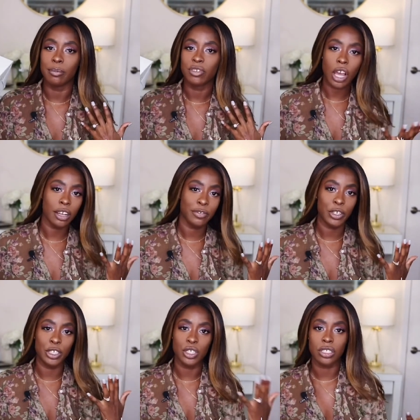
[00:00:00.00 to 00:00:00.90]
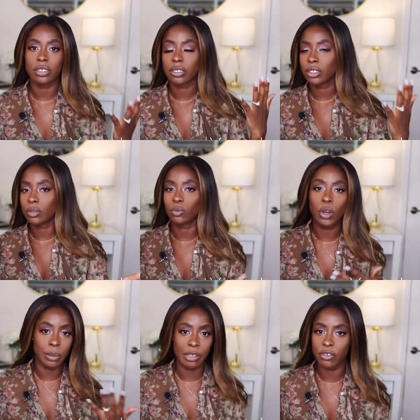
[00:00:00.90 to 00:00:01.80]
photographers,
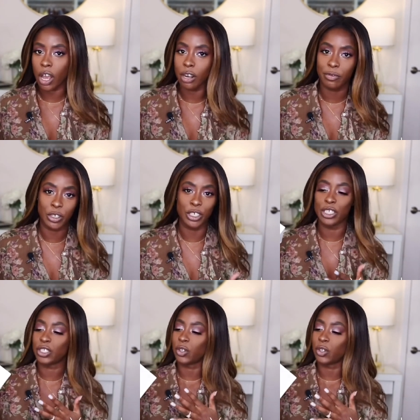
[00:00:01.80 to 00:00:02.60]
wannabe photographers,